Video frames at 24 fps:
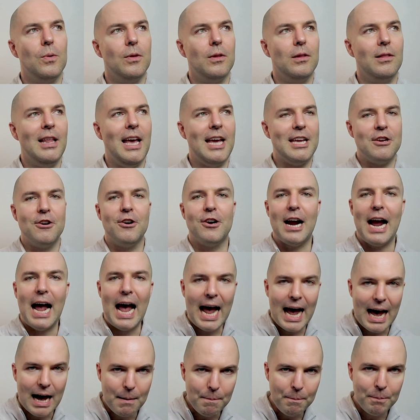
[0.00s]
let your
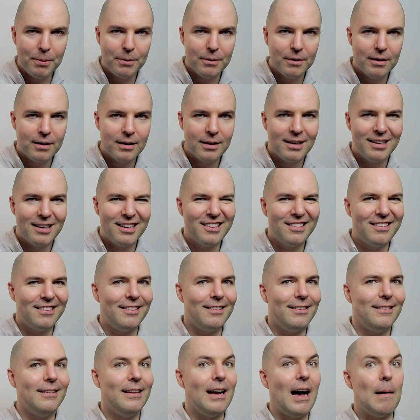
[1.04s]
app
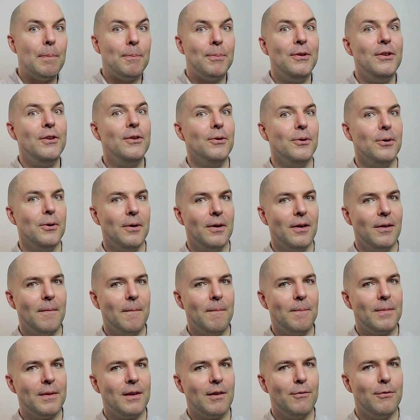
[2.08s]
stop you
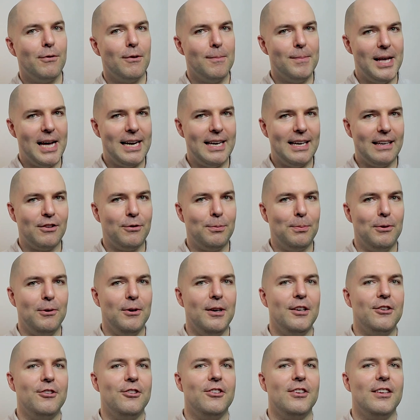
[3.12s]
from that
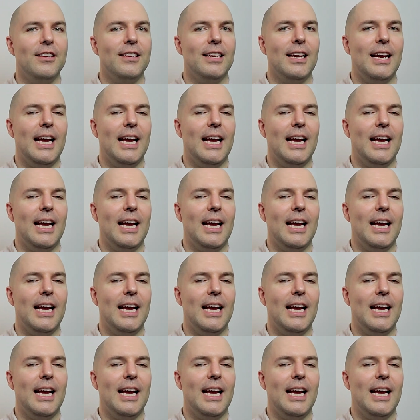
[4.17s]
exploration.